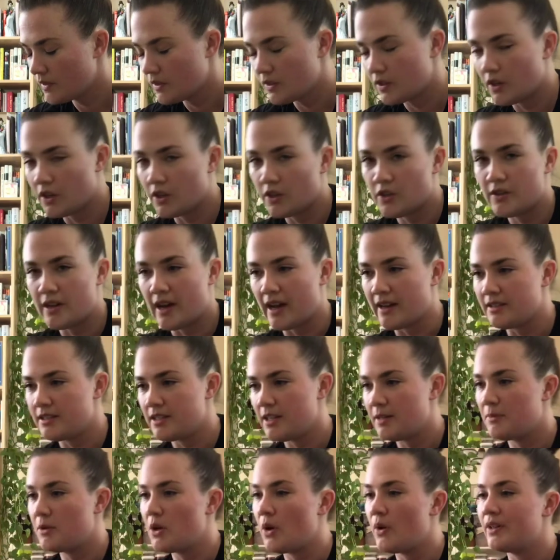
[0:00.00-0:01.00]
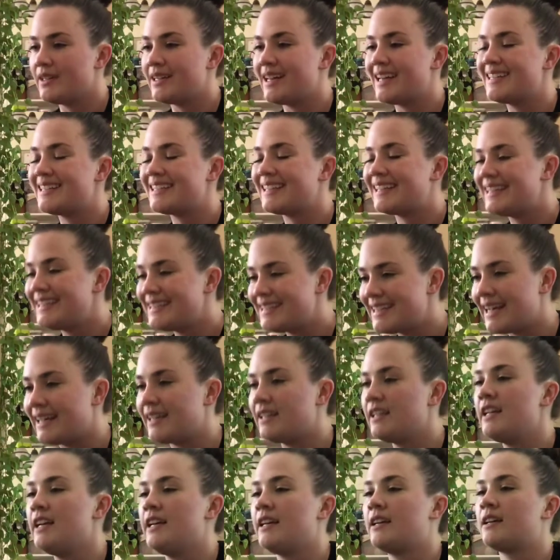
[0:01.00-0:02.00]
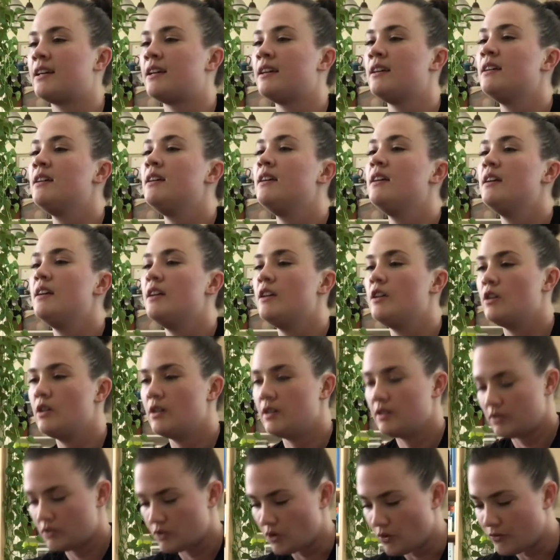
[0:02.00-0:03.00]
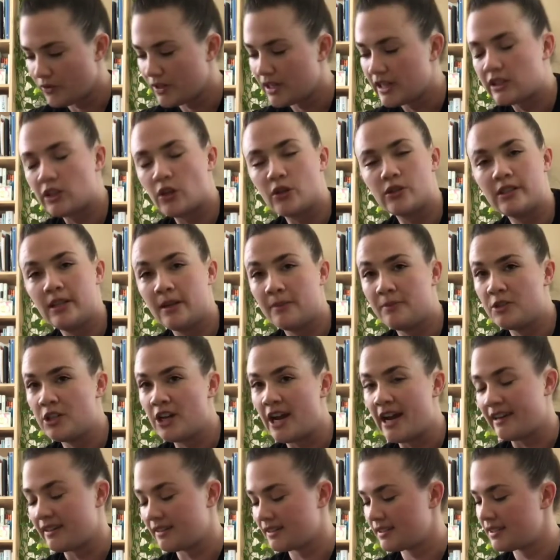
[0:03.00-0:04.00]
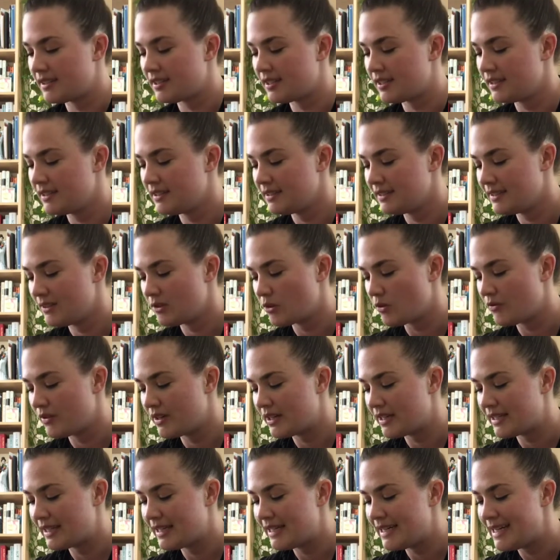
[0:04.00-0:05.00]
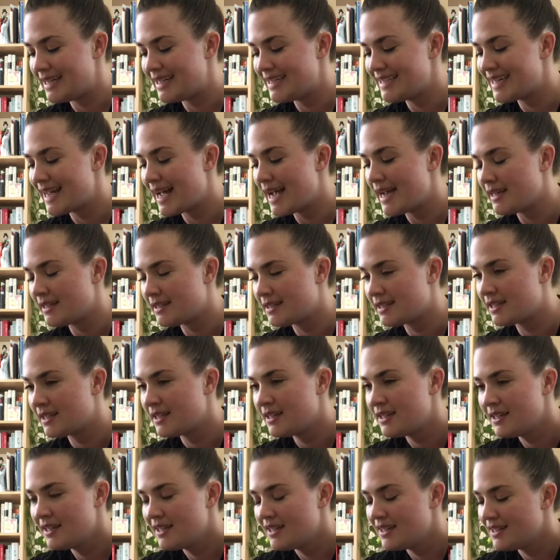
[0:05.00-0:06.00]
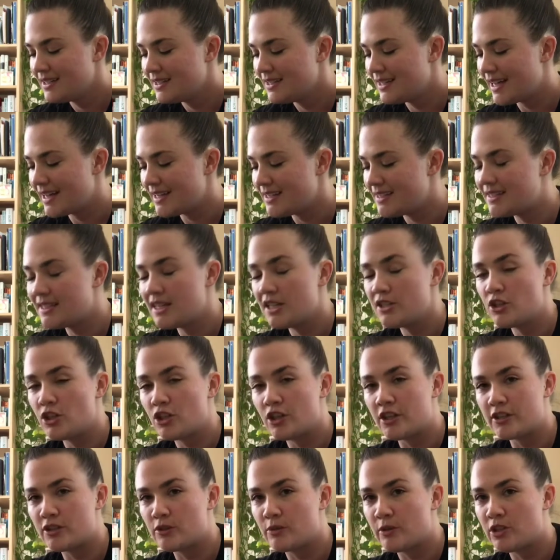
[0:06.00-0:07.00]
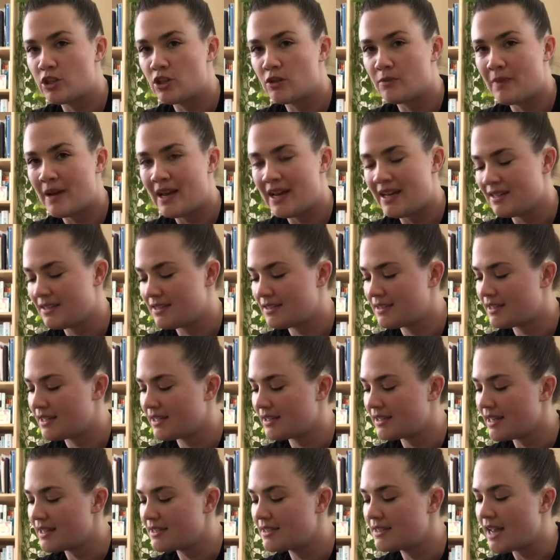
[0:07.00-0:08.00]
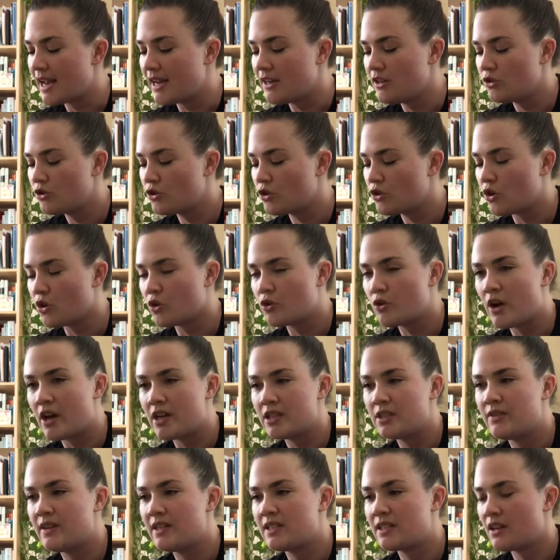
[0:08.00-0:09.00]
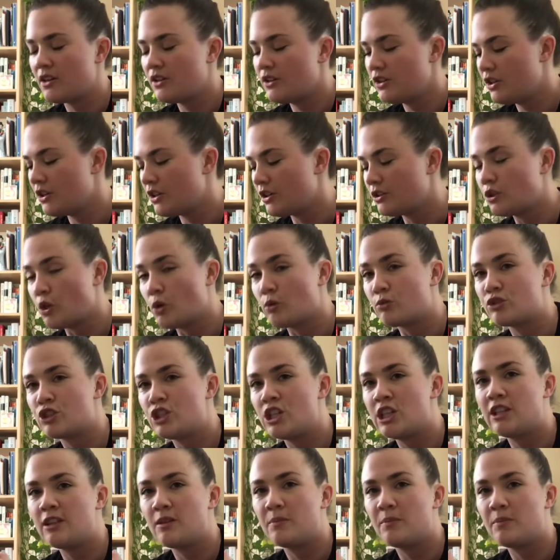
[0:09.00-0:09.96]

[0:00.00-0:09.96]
Good, you guys. Keep going. Nice, clean technique. Don't forget those hip checks. Don't forget the knee in tight. Nice scissor to switch your base. Get that side control. Cross face underhook. Don't cheat the